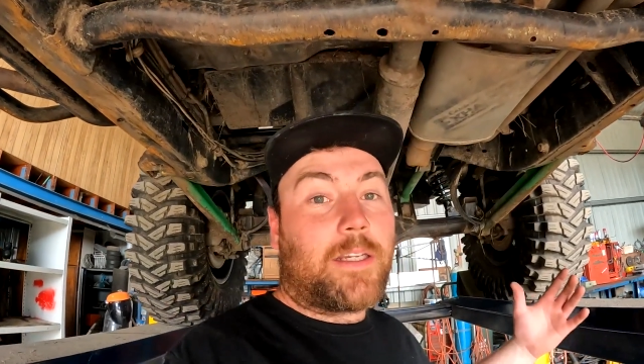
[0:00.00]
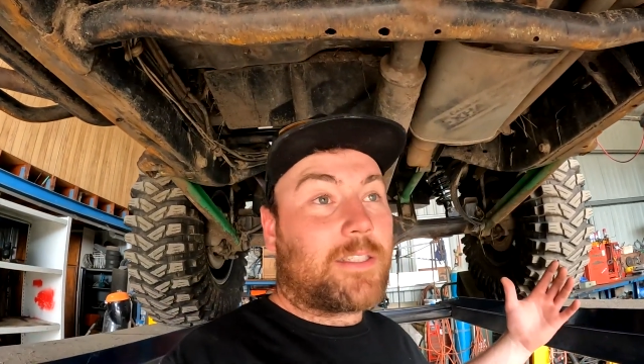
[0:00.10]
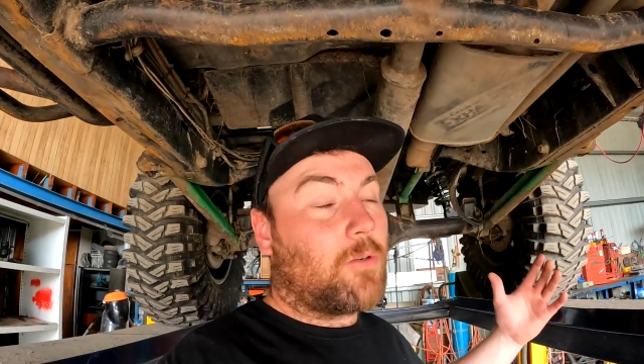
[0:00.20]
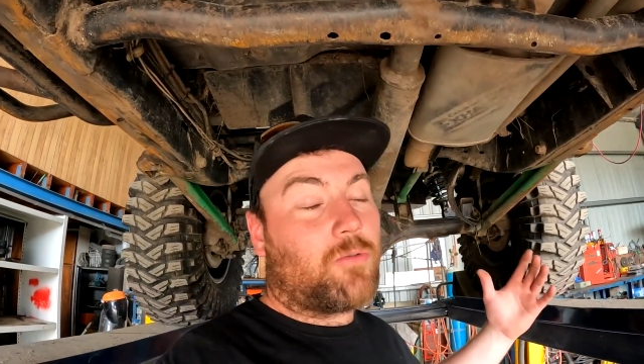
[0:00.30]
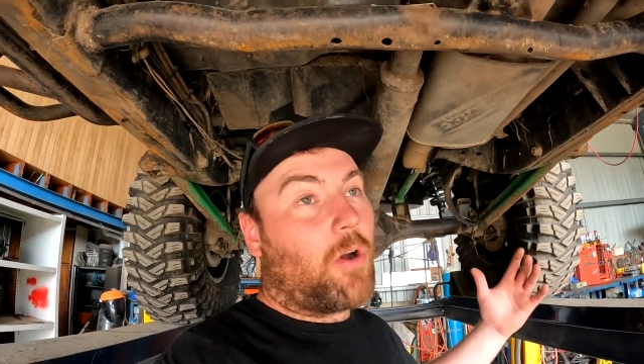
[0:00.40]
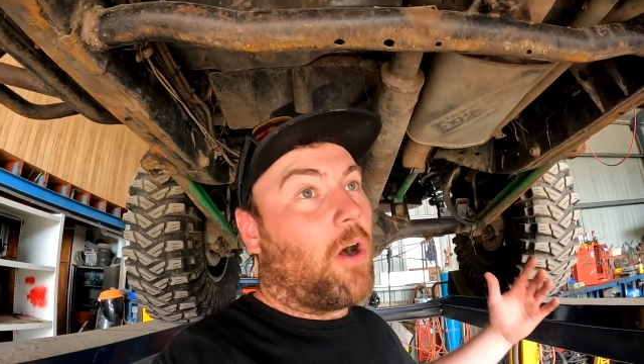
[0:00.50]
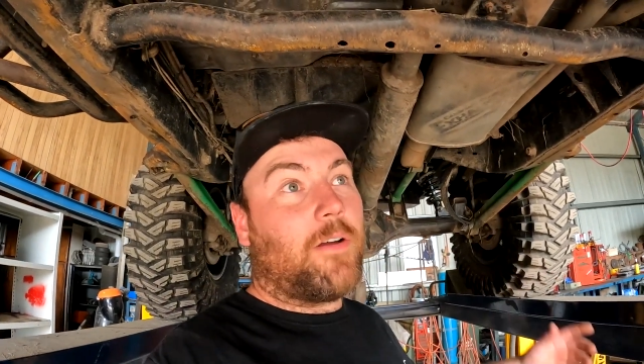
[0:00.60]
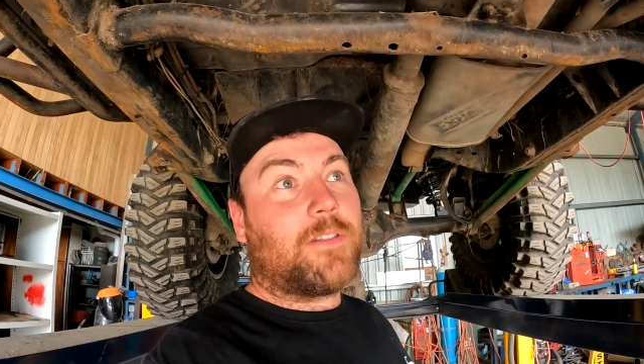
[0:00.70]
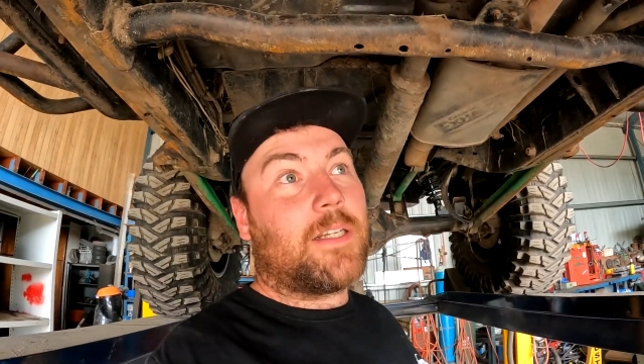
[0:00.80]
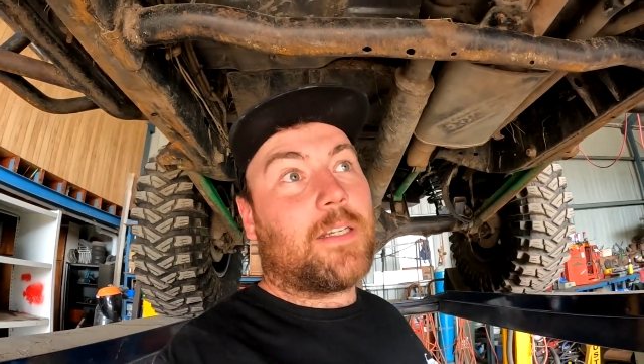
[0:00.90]
it still
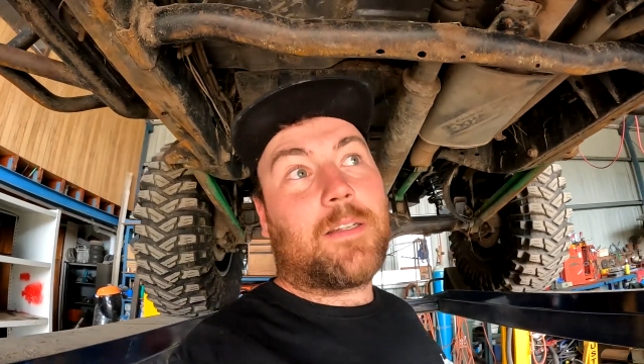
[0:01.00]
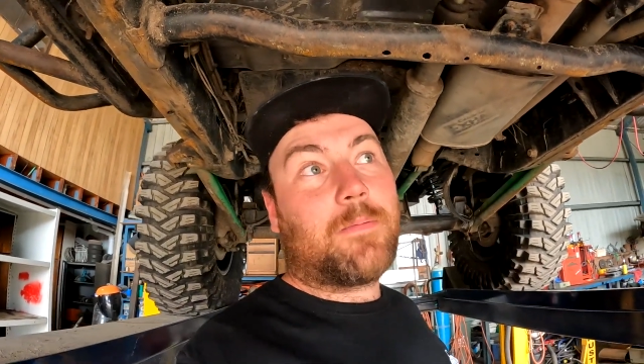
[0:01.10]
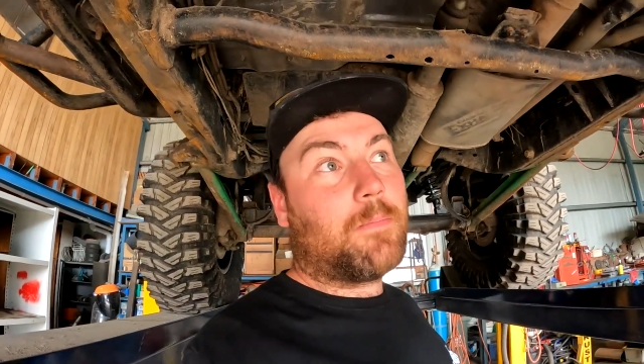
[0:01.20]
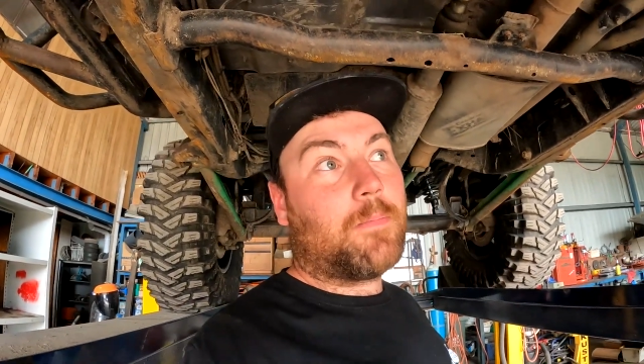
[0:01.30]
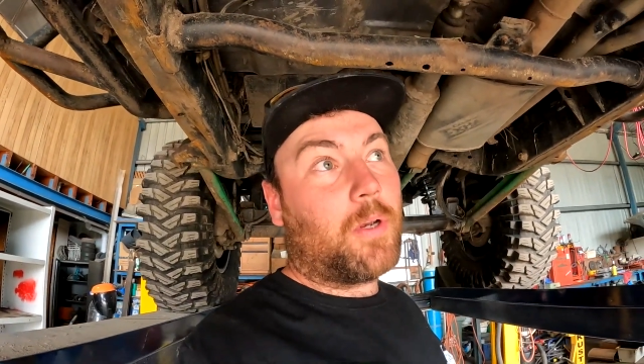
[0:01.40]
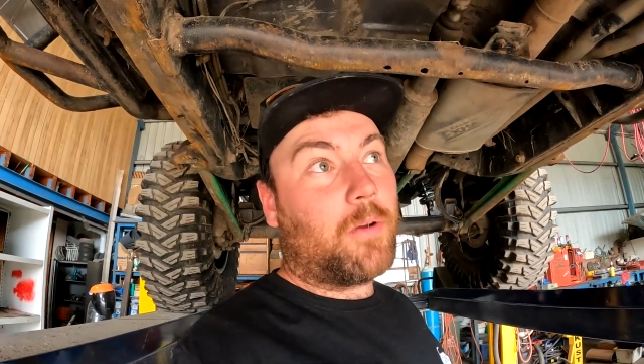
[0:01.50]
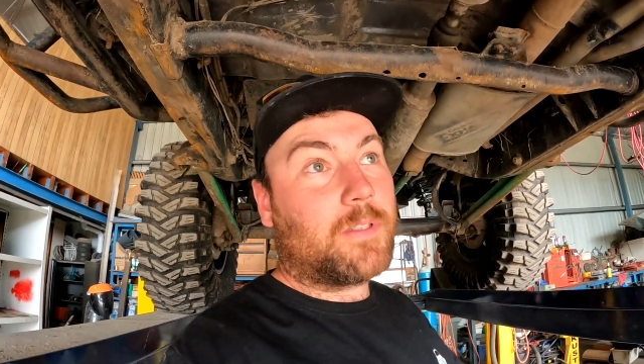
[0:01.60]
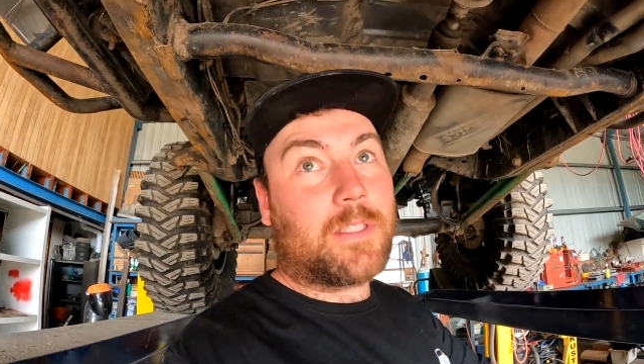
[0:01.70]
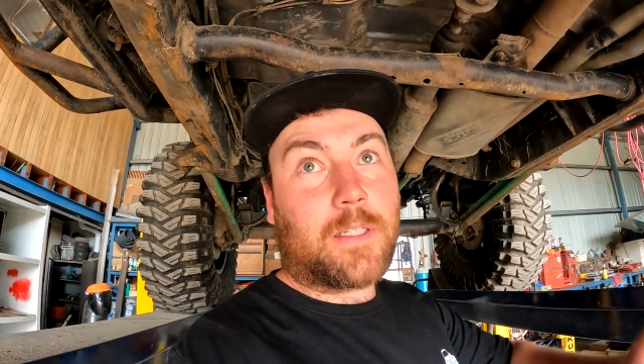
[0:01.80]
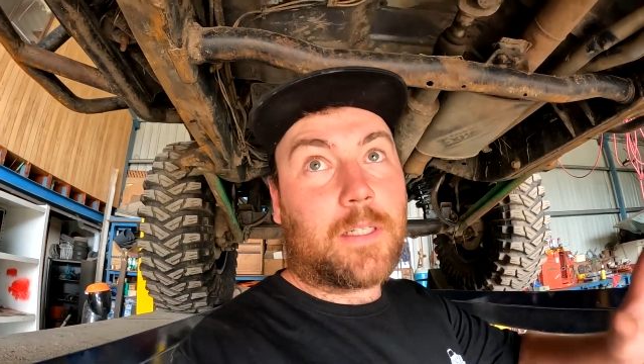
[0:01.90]
drives, but
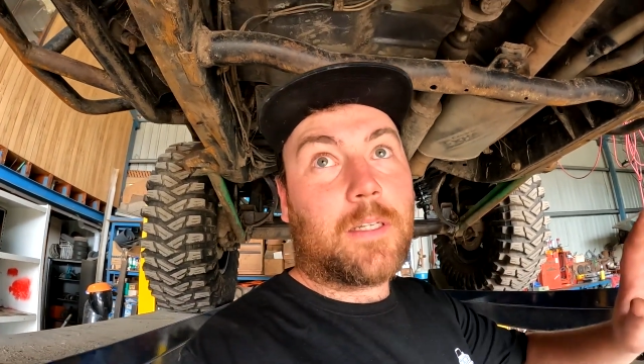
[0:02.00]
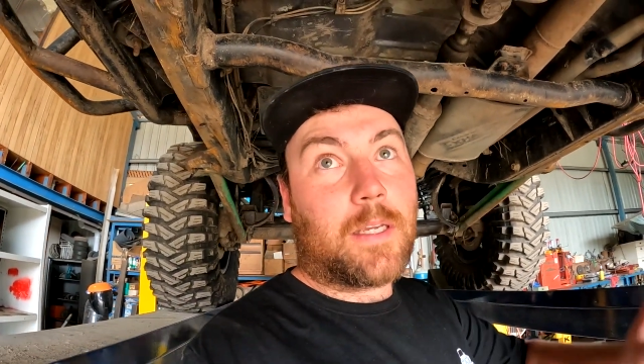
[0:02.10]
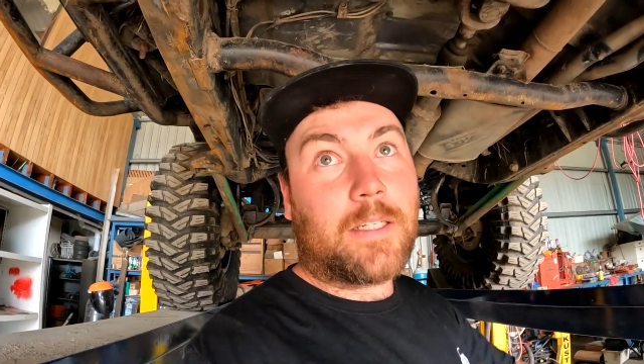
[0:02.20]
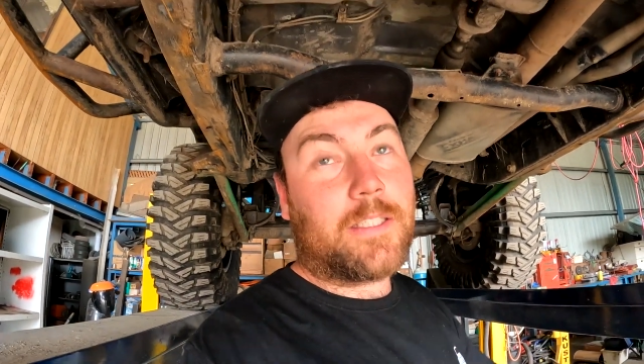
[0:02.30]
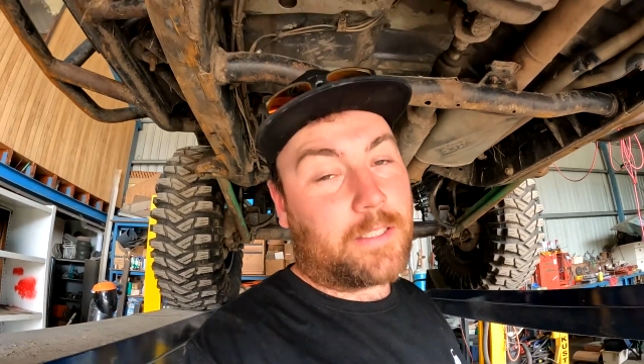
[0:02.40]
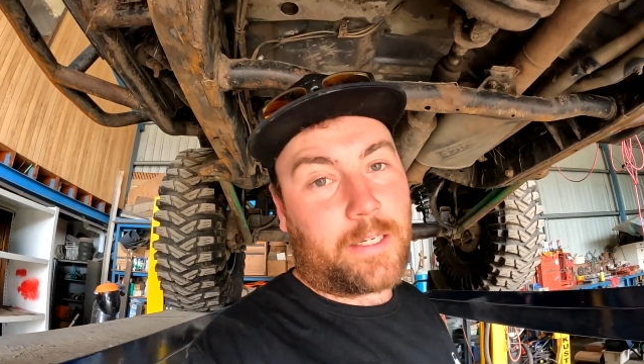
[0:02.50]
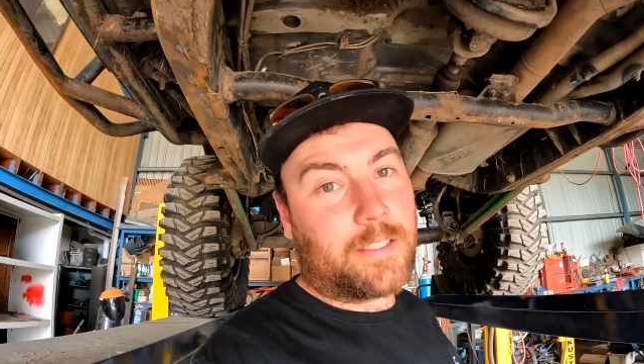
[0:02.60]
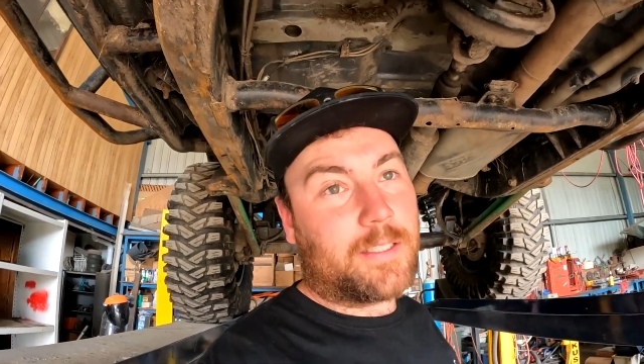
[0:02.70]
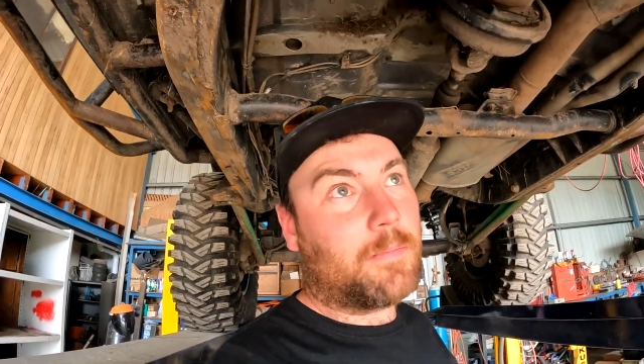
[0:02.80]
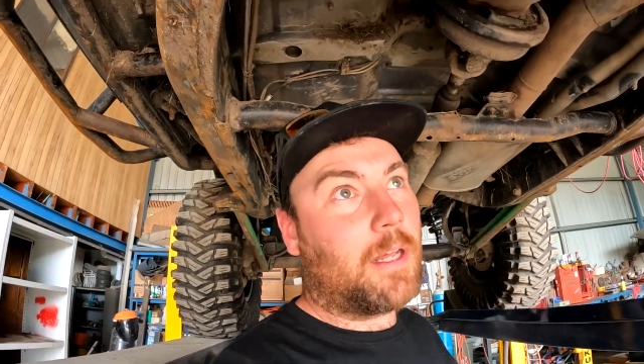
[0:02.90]
obviously it just needs some